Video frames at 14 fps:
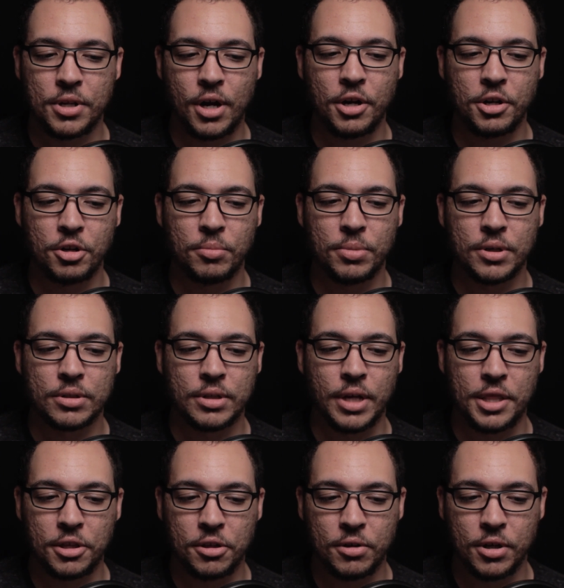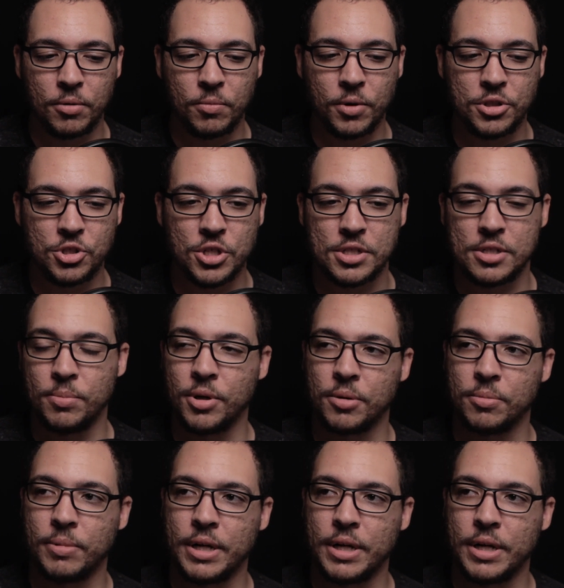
an audiobook. I think you could with just a book